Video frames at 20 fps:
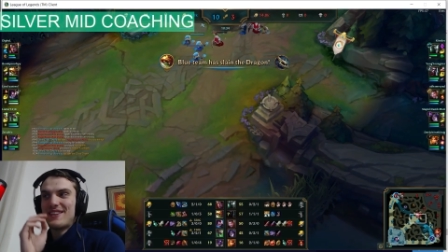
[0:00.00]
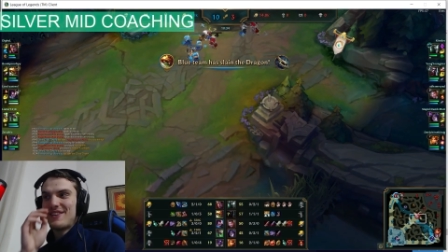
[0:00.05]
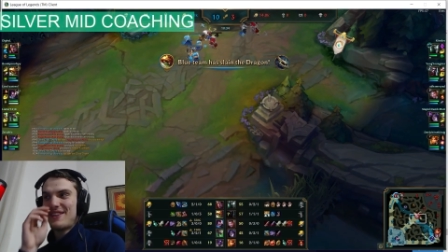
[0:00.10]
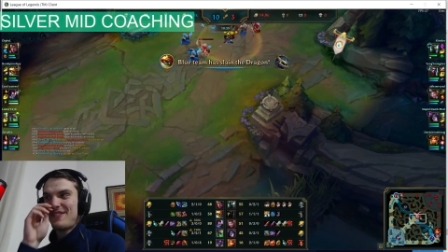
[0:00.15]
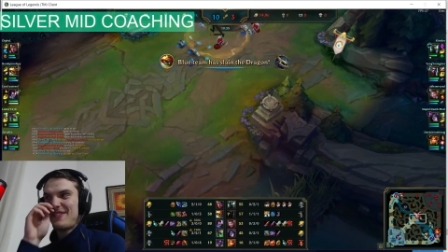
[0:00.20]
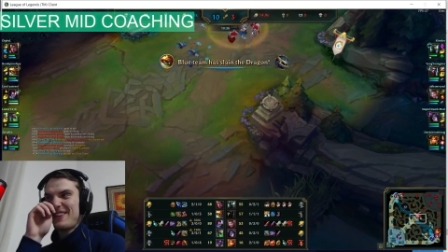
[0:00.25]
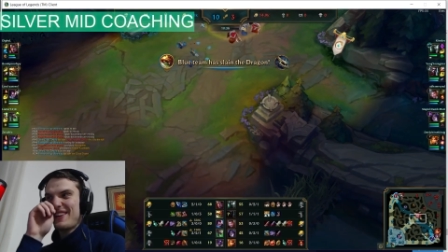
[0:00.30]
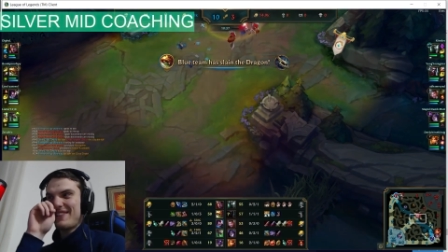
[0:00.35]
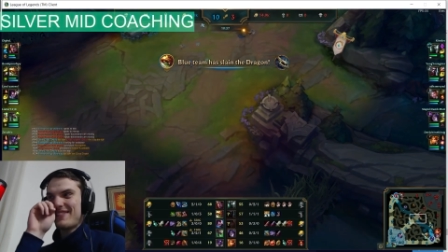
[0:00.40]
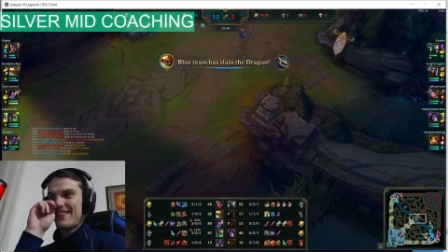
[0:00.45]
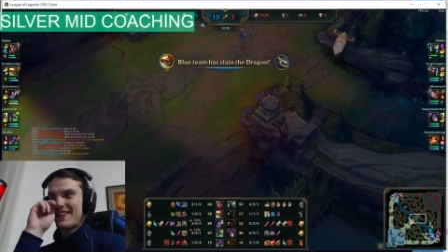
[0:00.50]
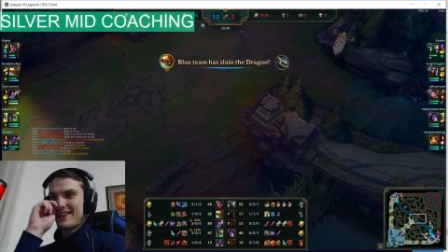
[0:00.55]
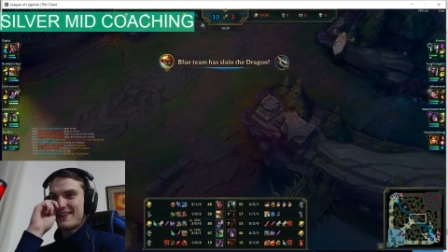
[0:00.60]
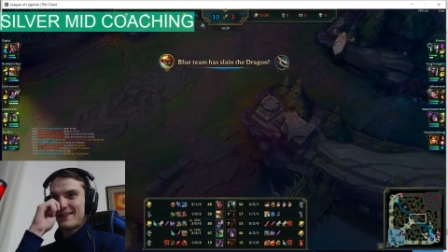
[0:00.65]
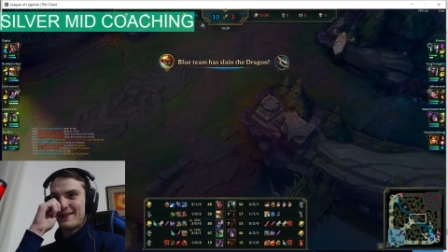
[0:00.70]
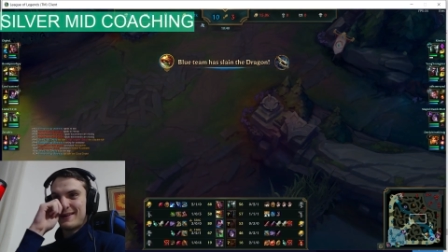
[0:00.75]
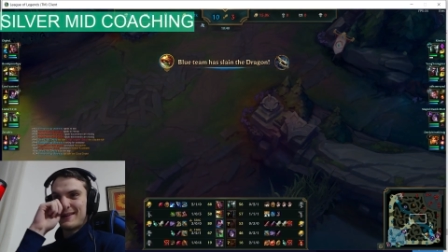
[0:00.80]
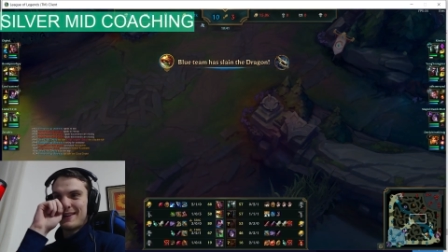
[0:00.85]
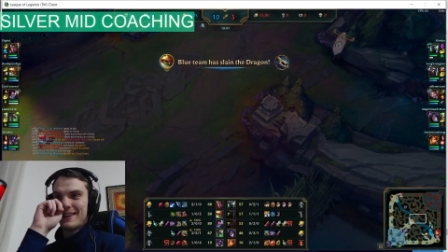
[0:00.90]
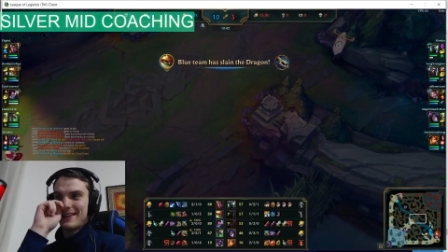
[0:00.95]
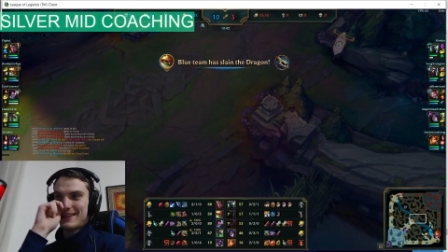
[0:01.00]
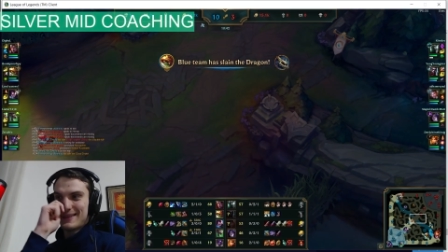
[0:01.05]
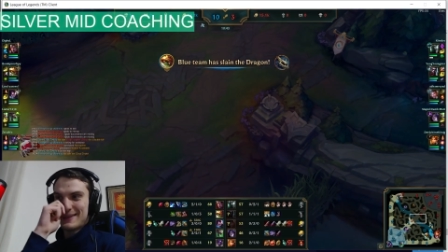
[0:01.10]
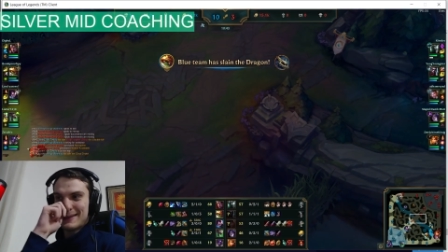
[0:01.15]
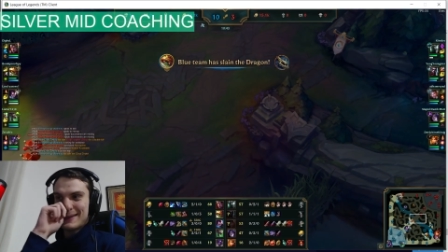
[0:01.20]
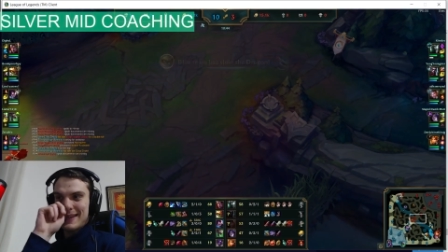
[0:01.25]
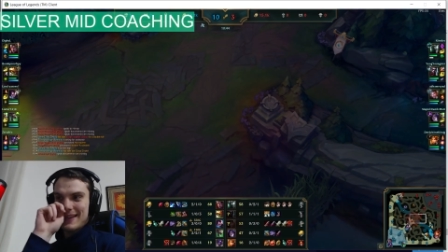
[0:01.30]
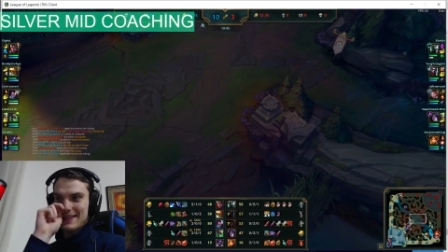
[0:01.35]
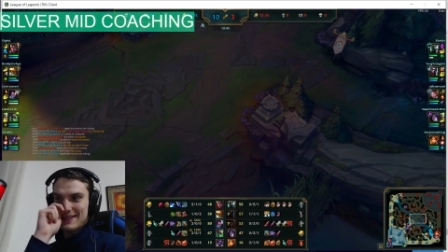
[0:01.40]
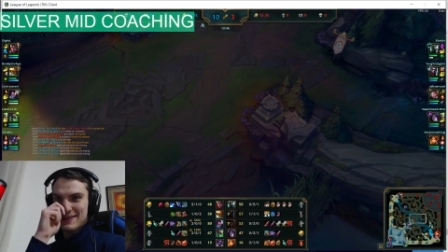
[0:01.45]
Well played, brother.
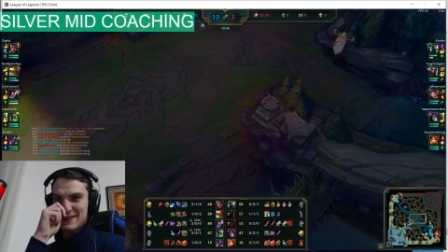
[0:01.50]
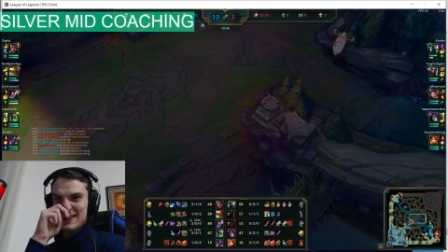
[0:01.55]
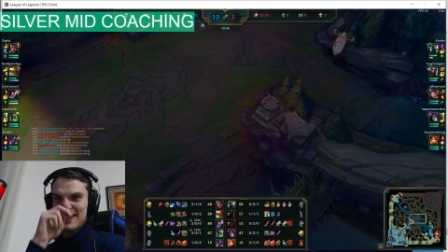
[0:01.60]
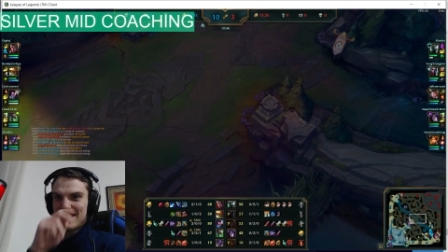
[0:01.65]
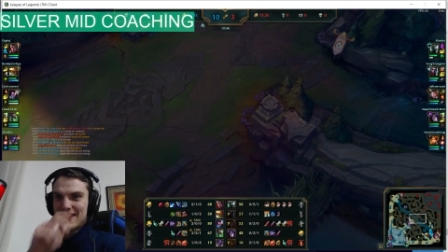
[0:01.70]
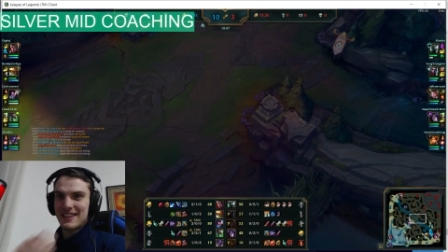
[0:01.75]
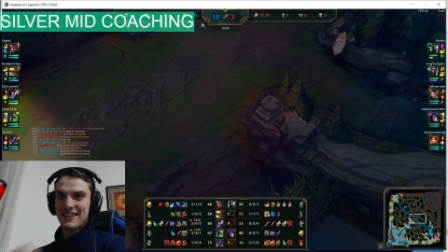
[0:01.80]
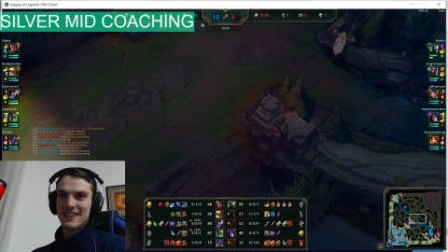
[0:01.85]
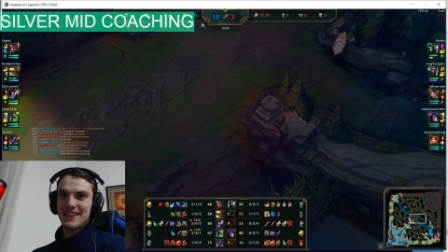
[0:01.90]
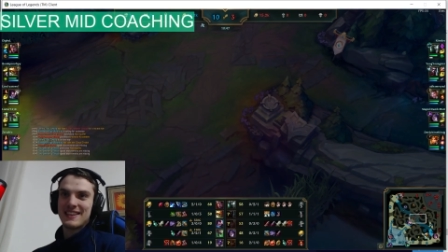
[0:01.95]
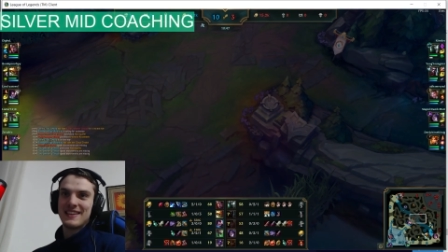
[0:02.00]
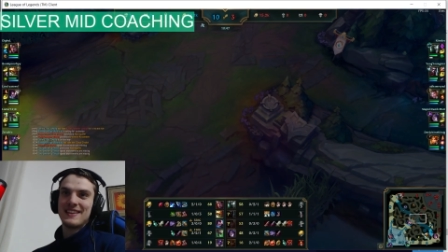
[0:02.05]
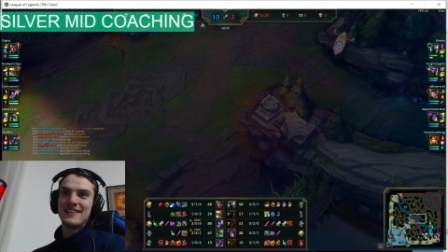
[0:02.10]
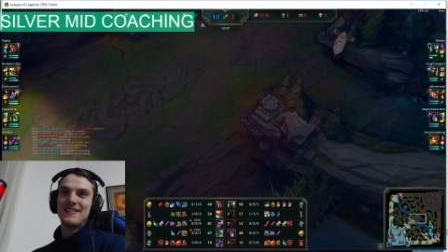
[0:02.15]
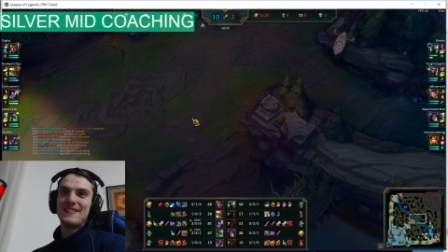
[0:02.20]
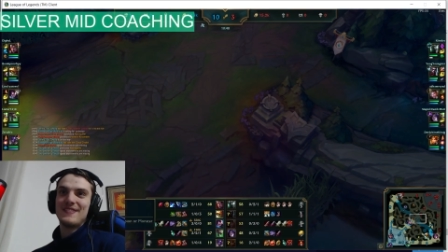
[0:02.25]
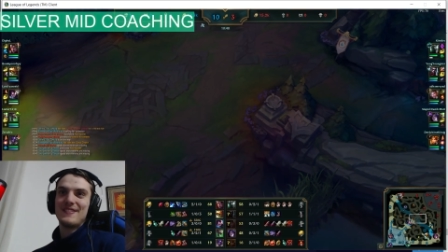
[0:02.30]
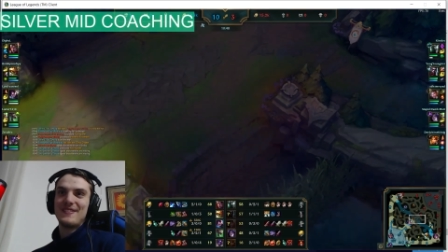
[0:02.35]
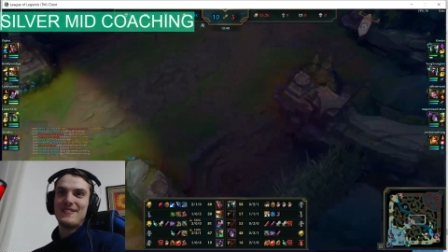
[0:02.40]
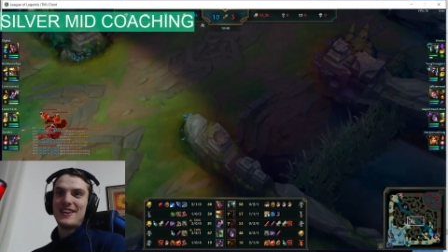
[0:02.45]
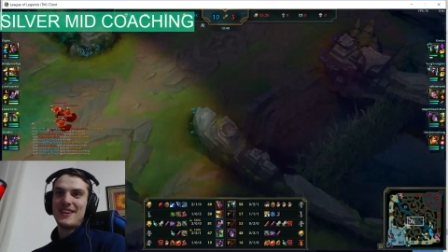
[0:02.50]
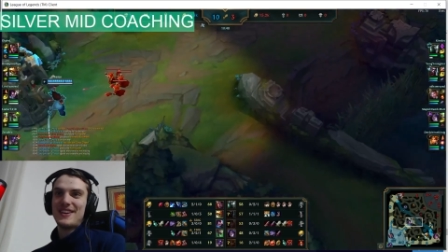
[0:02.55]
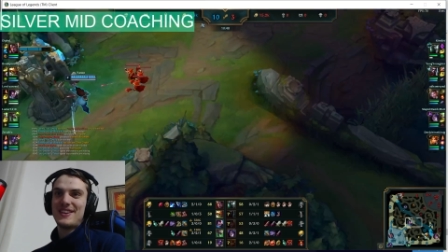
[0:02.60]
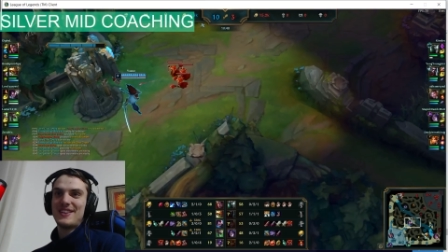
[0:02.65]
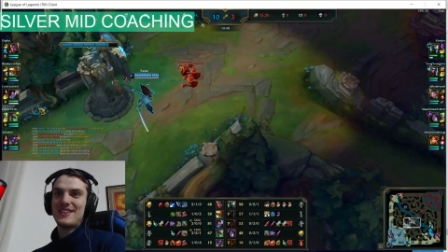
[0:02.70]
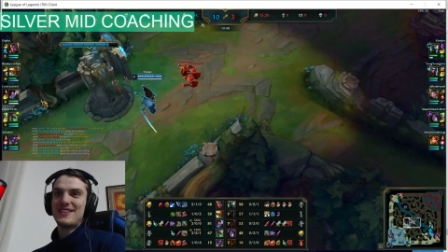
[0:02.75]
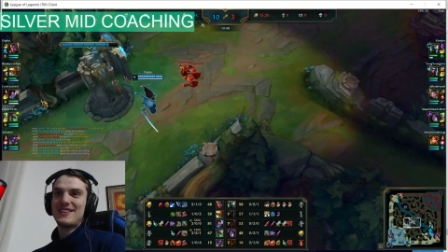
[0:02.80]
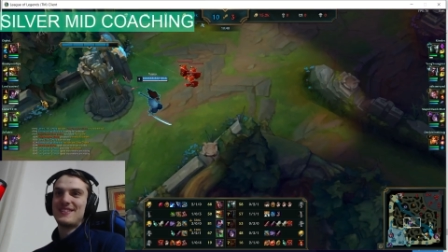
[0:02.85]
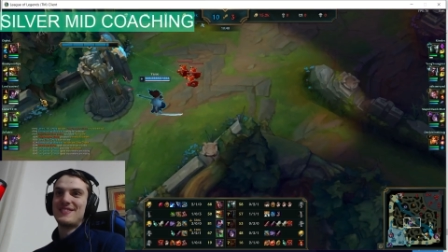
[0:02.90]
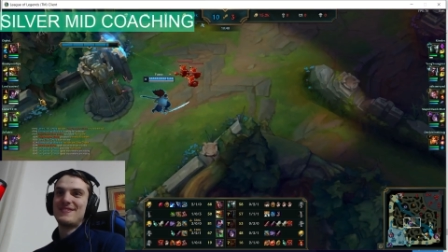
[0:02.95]
That is good, Nick. Very
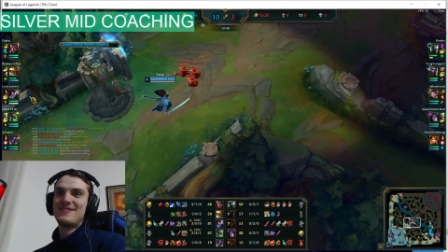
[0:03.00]
good.